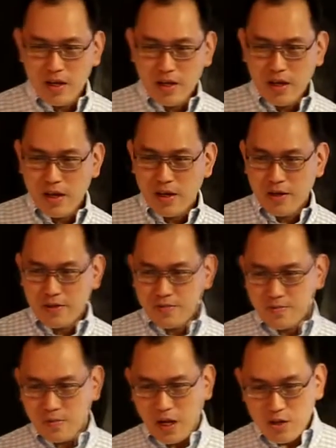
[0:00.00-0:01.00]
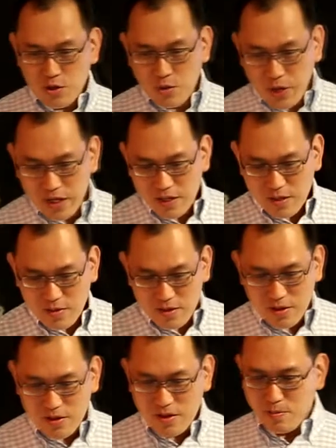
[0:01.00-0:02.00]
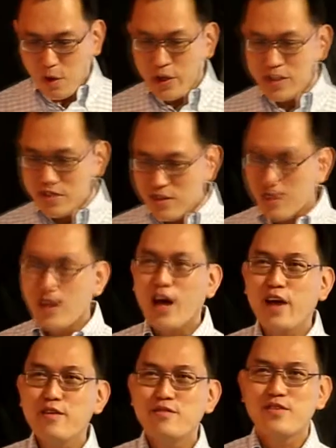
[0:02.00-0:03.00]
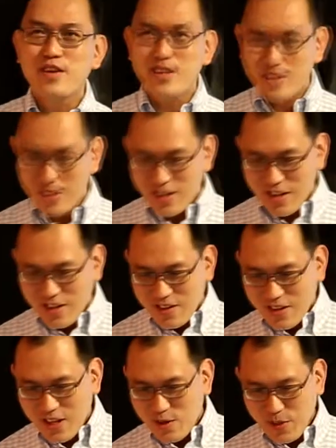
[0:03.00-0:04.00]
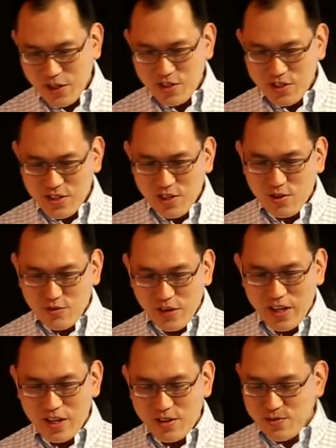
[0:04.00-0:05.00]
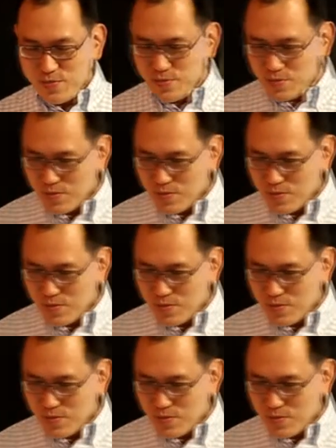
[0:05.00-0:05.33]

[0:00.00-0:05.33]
Okay, I don't know whether the boy is still alive, right? Okay, that'll be interesting to find out.